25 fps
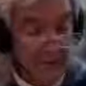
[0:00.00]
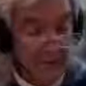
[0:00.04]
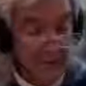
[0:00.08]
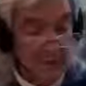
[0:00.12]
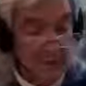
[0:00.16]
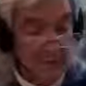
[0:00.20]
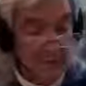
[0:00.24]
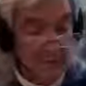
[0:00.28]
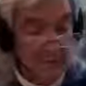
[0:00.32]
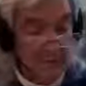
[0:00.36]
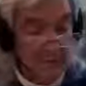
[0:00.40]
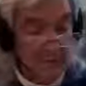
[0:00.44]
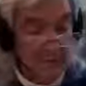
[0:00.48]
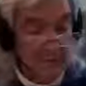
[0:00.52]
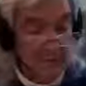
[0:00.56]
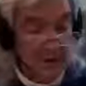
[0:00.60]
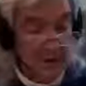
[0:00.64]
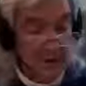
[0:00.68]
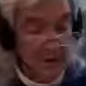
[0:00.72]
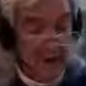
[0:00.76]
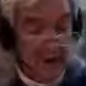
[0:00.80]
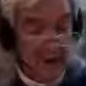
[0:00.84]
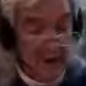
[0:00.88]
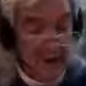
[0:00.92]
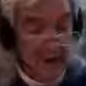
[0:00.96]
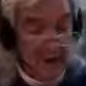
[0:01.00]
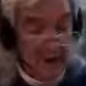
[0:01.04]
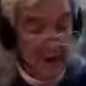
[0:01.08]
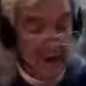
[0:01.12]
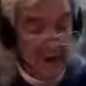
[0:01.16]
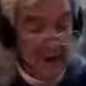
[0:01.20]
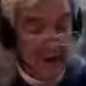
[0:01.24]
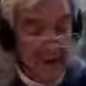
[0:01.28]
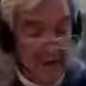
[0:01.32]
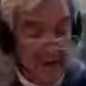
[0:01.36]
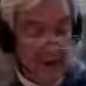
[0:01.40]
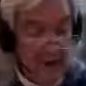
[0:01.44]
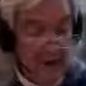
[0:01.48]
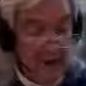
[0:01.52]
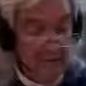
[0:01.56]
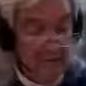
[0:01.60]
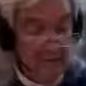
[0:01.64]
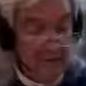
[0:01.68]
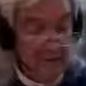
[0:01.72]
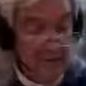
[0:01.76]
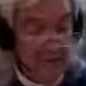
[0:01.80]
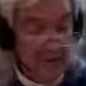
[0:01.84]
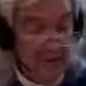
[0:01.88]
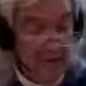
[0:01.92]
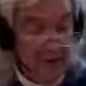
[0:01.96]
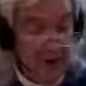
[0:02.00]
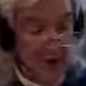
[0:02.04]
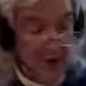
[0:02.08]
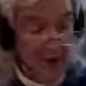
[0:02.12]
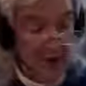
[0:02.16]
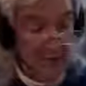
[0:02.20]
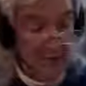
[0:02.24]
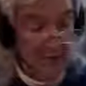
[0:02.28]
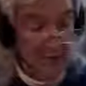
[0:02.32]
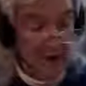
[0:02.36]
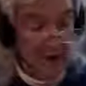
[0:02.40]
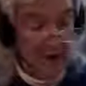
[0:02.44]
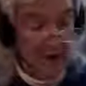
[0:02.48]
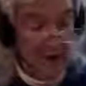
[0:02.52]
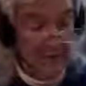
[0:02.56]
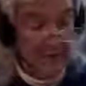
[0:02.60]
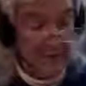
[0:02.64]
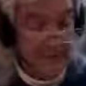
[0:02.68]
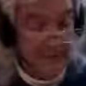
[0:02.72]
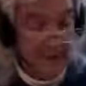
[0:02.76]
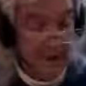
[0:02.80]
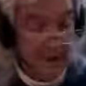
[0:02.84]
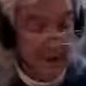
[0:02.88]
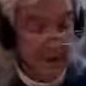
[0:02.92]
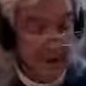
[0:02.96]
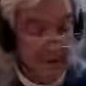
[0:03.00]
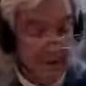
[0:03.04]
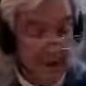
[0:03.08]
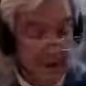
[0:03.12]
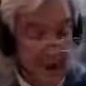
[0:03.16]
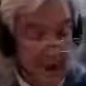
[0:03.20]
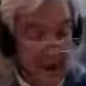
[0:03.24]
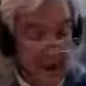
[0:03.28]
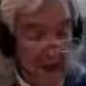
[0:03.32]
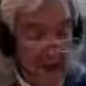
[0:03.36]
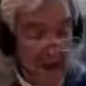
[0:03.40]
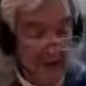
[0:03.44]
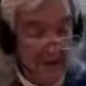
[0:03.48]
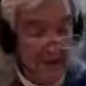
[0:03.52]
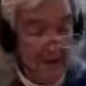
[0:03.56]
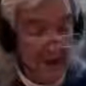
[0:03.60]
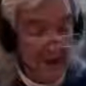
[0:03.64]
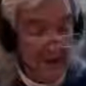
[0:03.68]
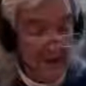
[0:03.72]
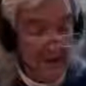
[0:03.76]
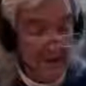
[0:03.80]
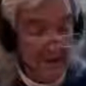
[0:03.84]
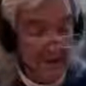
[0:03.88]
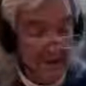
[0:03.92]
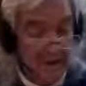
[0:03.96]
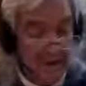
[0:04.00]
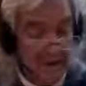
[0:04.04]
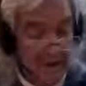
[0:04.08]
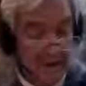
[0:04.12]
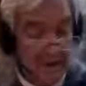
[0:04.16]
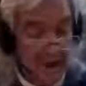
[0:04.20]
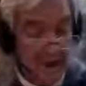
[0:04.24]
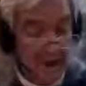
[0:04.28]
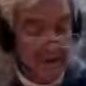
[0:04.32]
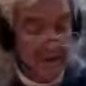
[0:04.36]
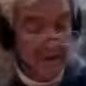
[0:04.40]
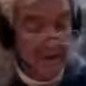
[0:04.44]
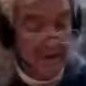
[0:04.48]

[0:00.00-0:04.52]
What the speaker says: doing this to me. I hate having to change my lifestyle. I hate, I